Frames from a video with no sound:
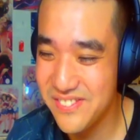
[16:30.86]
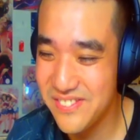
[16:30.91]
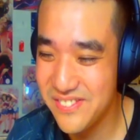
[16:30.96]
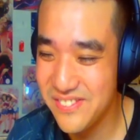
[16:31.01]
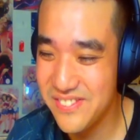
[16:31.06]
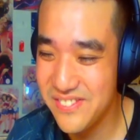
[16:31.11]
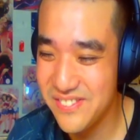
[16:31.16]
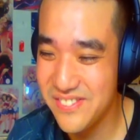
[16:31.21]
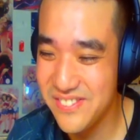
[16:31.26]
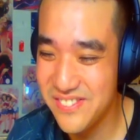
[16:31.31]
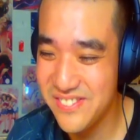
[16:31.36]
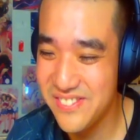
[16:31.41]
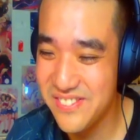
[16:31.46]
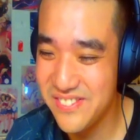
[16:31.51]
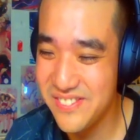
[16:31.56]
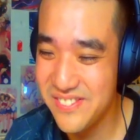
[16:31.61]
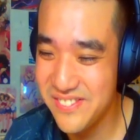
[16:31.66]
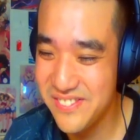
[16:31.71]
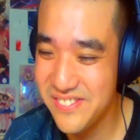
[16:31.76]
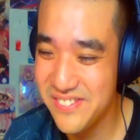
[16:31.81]

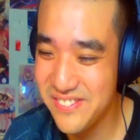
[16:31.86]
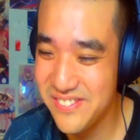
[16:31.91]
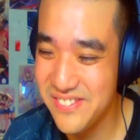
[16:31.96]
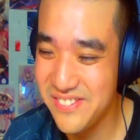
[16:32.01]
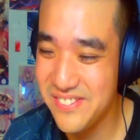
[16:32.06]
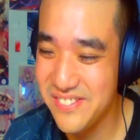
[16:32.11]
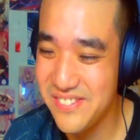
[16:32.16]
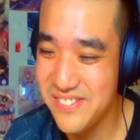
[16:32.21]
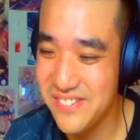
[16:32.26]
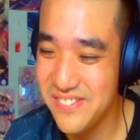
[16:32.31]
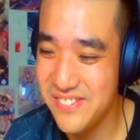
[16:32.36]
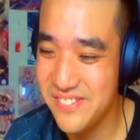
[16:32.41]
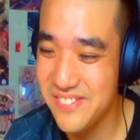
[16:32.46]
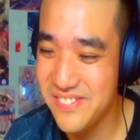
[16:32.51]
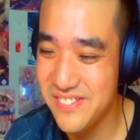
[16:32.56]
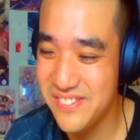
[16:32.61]
(no one is talking)